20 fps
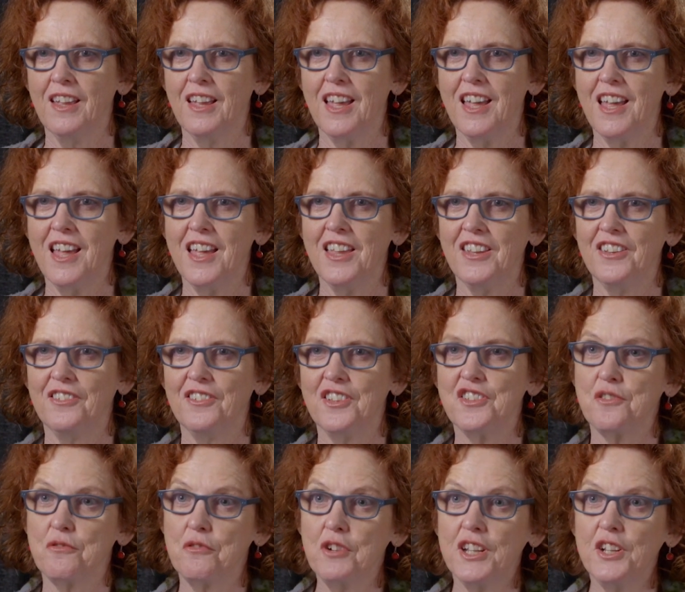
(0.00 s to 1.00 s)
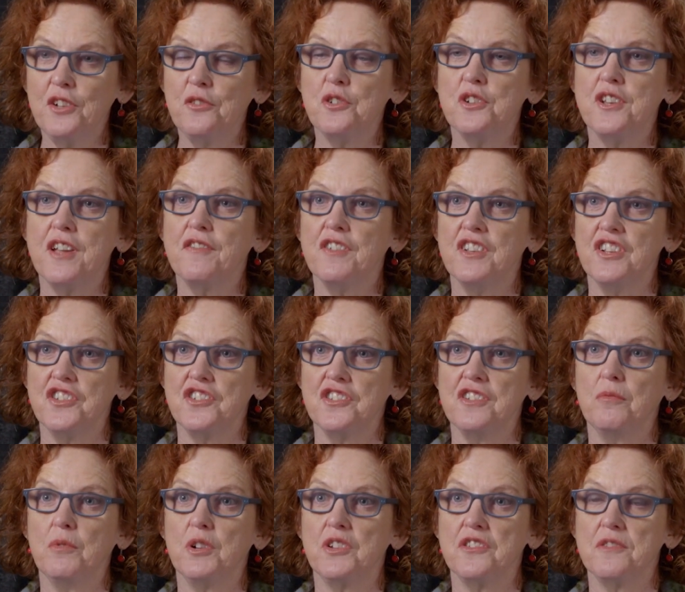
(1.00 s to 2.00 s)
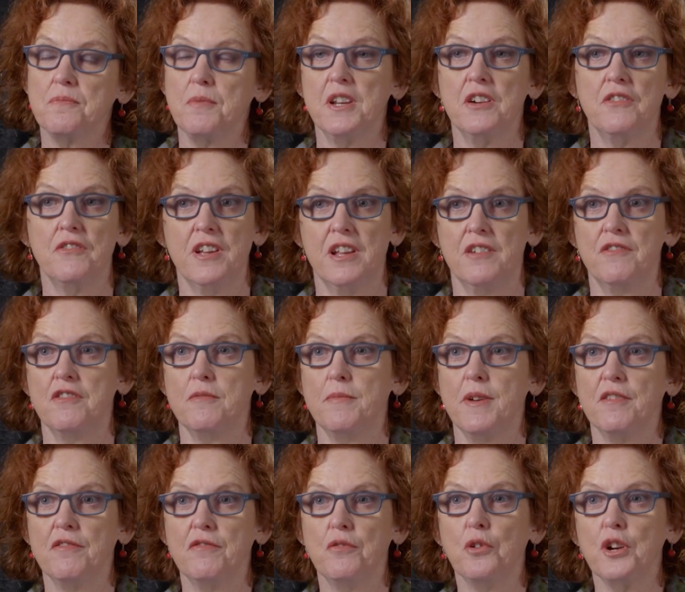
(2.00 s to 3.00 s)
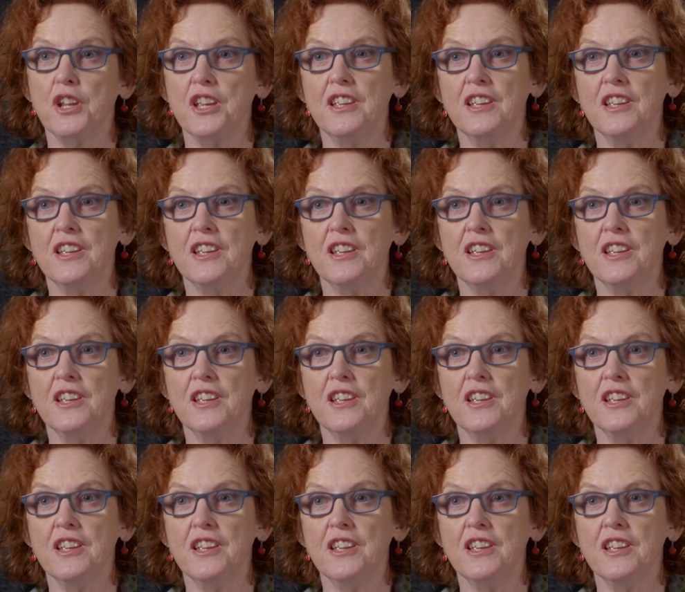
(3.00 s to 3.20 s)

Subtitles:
And there's a really good definition, which has been around for about 40